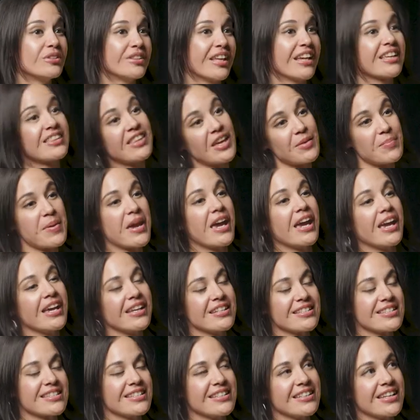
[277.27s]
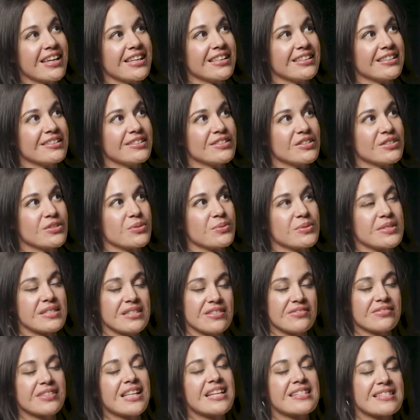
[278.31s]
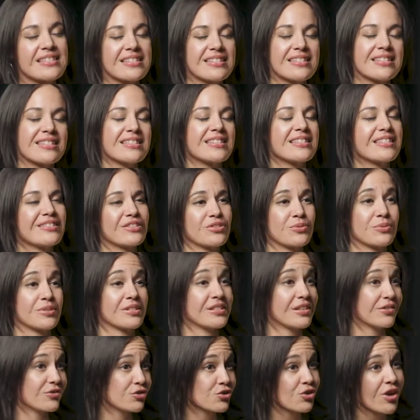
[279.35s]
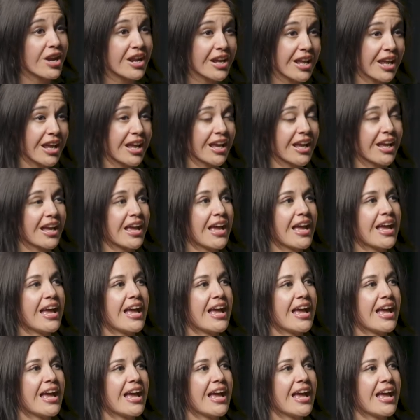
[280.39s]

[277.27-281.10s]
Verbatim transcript: Like, they pay to receive lessons and to receive training.